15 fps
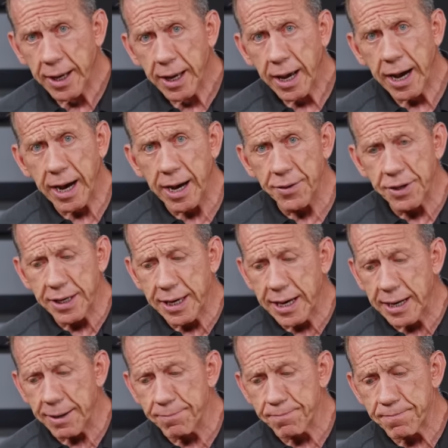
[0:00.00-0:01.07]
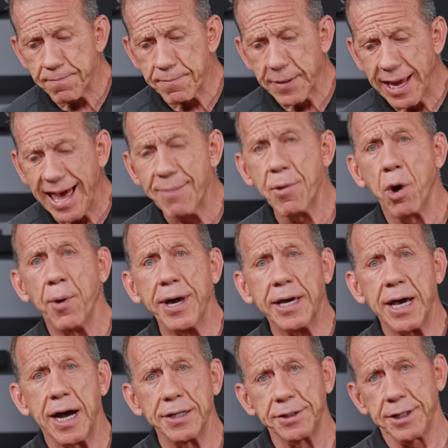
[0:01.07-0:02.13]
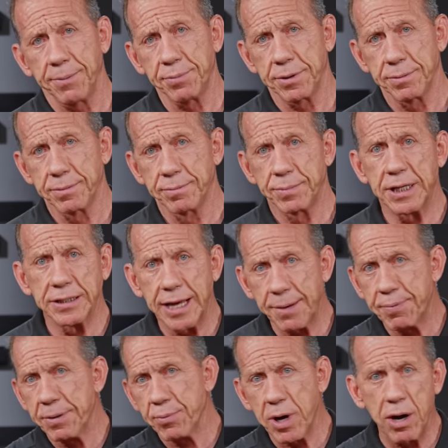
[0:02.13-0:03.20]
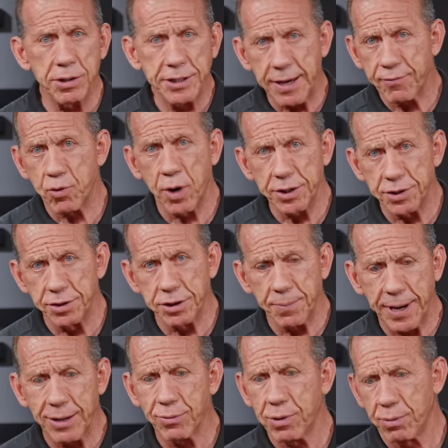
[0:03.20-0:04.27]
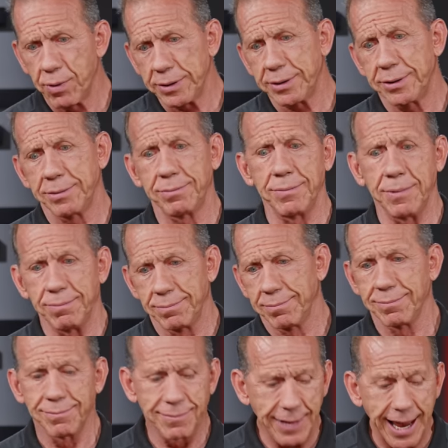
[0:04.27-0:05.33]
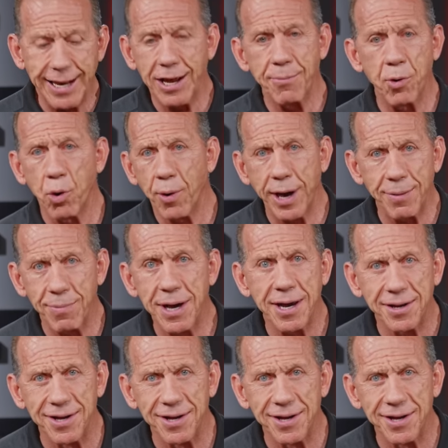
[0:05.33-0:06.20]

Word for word: uh, the um, MOA concept because a lot of people always have questions about, well, what's eight MOA mean?